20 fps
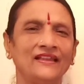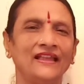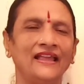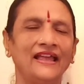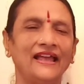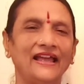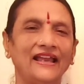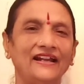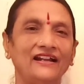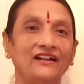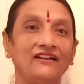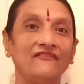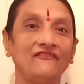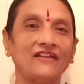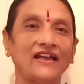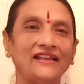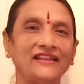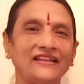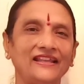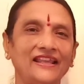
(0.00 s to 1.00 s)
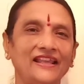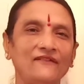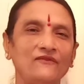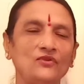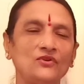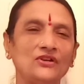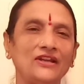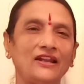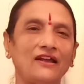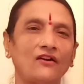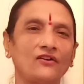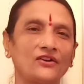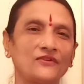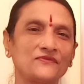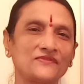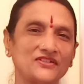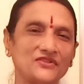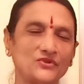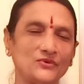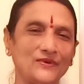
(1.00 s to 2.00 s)
and I gave you a lot of
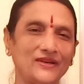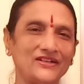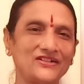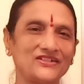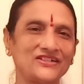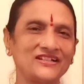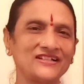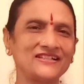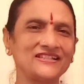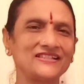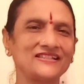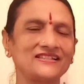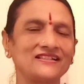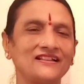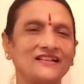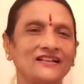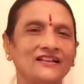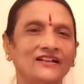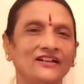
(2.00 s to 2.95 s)
situations.